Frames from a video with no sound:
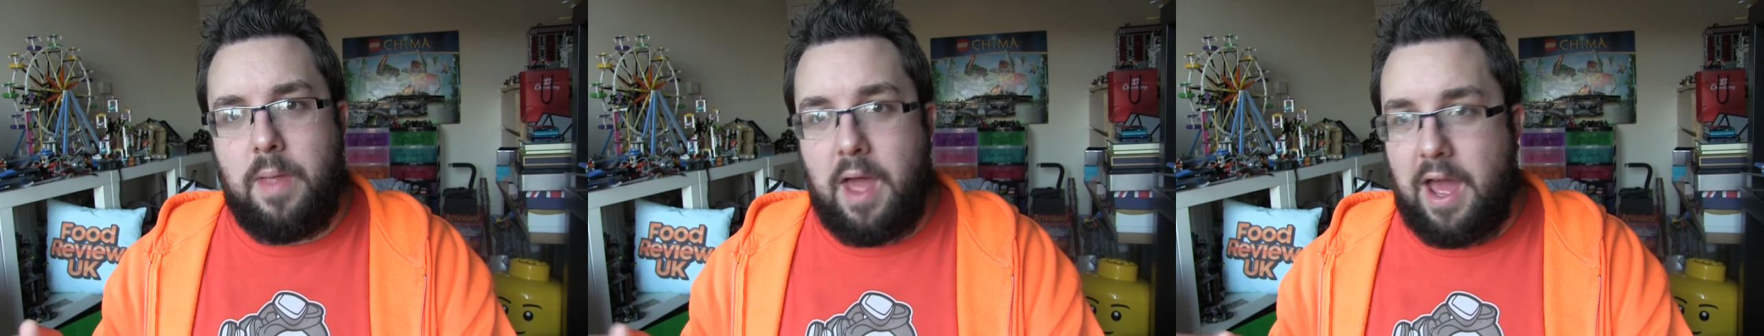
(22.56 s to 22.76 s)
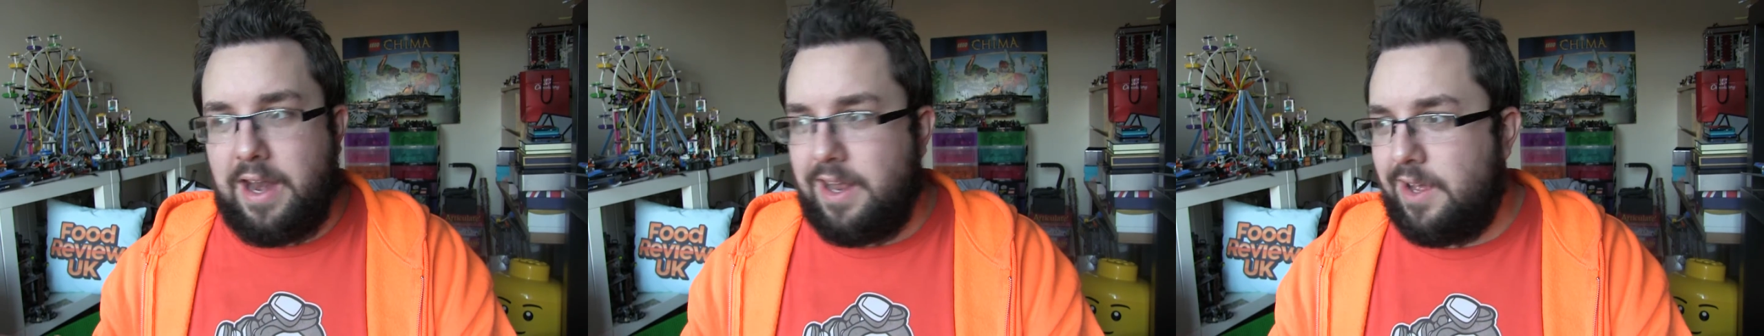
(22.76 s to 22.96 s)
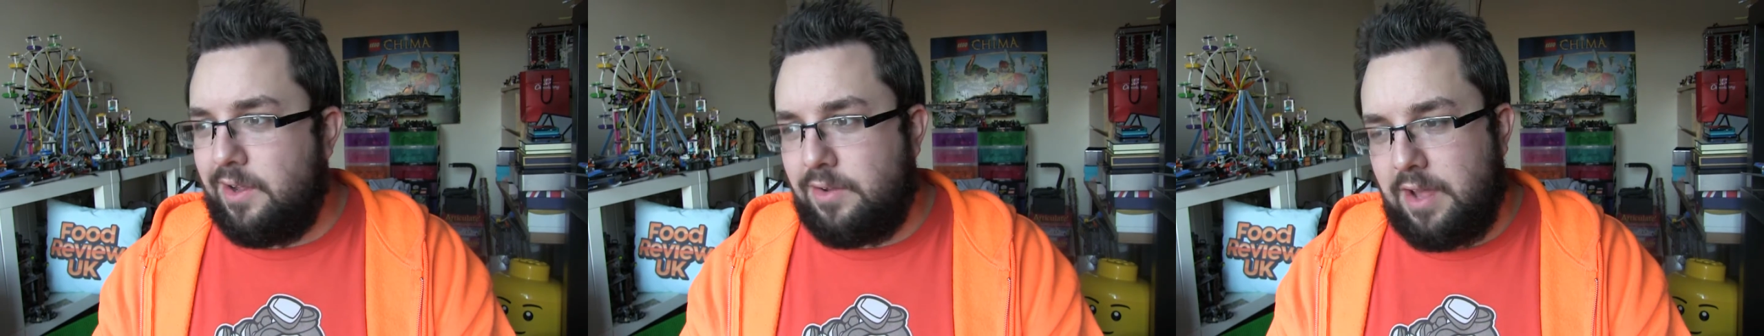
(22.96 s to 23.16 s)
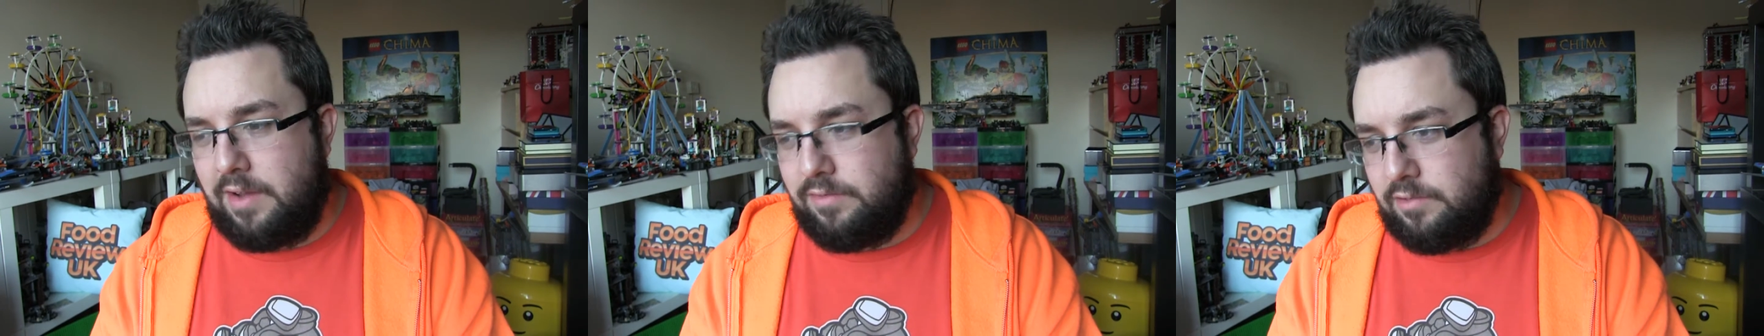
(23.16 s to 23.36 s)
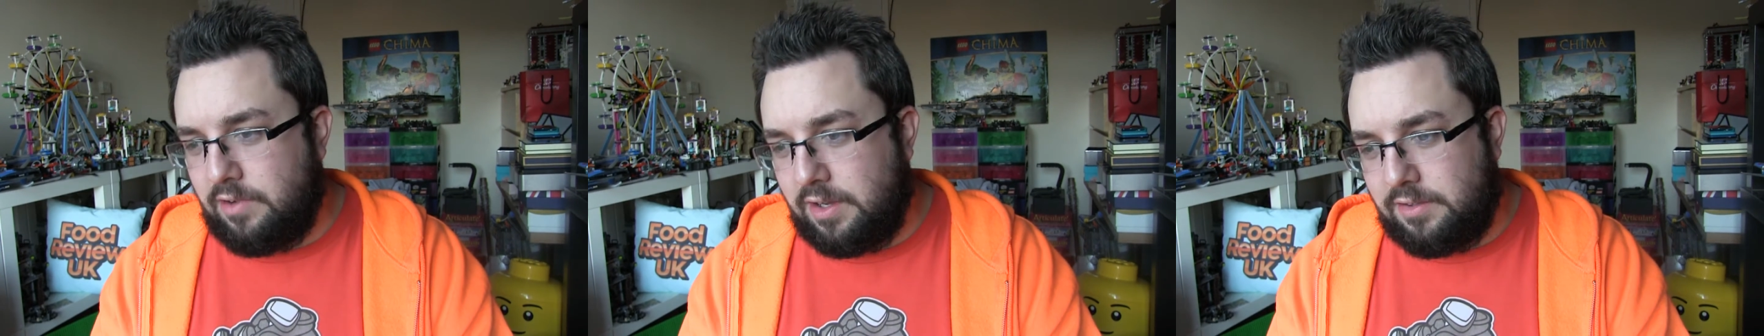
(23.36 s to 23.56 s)
And it'd
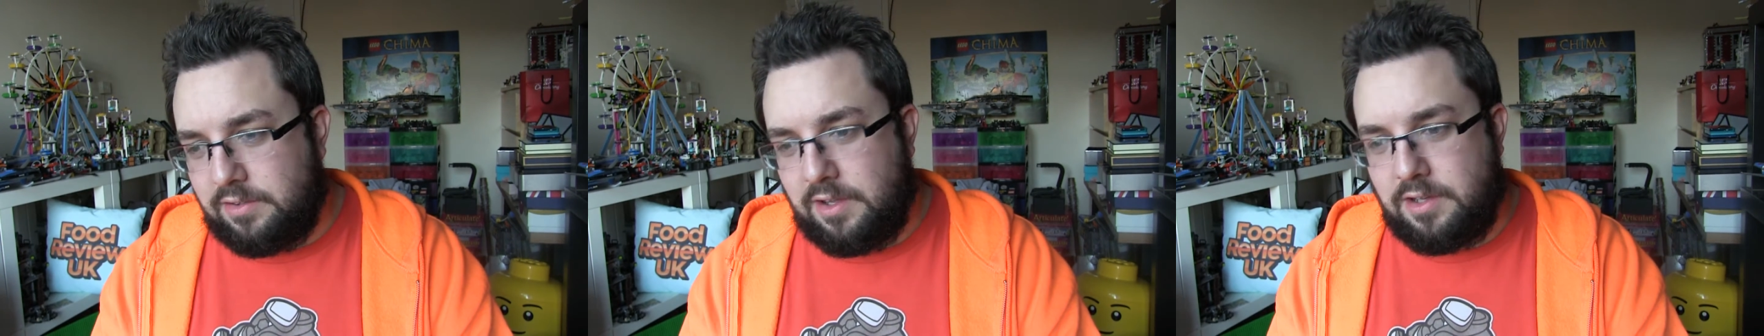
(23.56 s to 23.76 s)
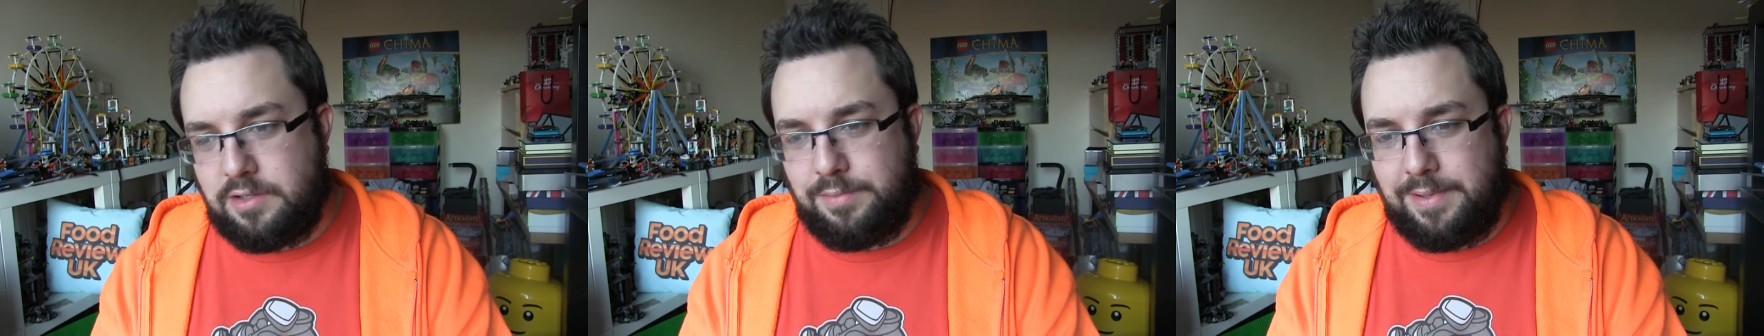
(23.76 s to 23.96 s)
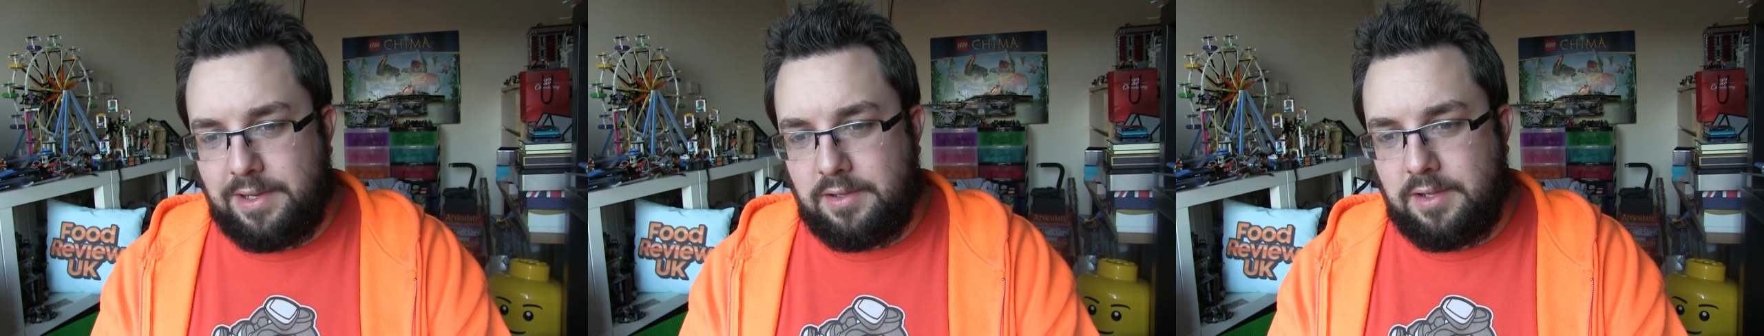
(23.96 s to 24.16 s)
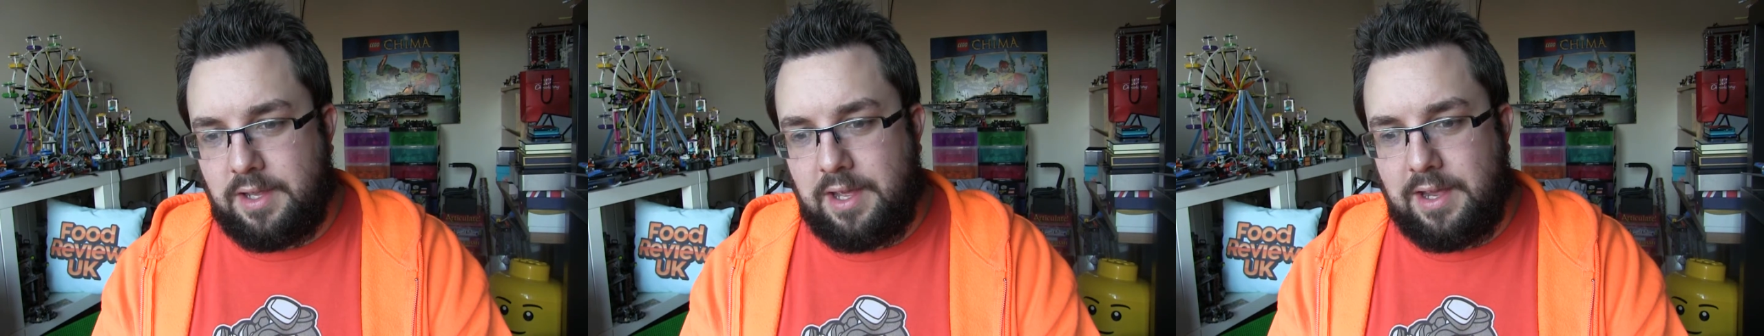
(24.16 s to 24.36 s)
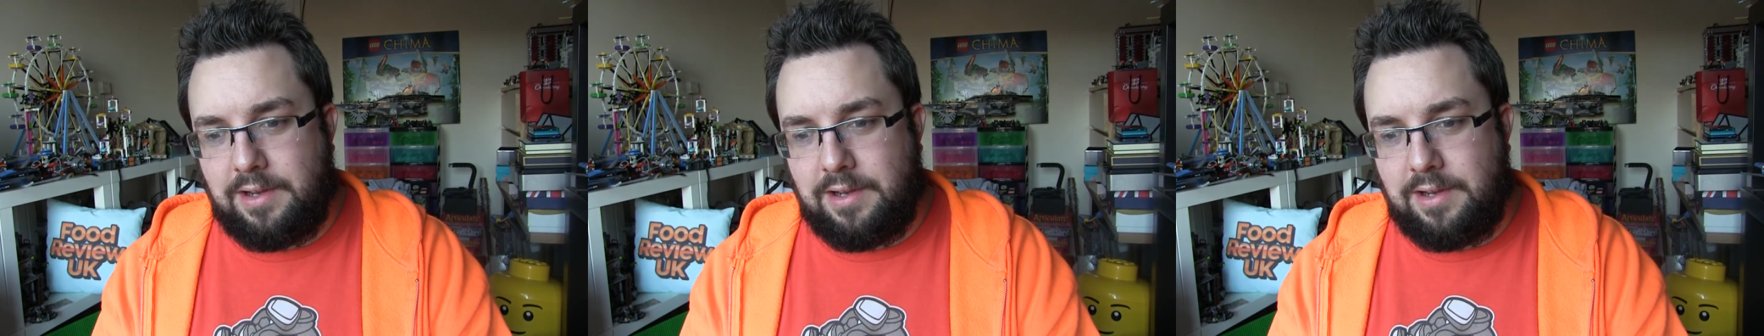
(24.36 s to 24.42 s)
have great searchability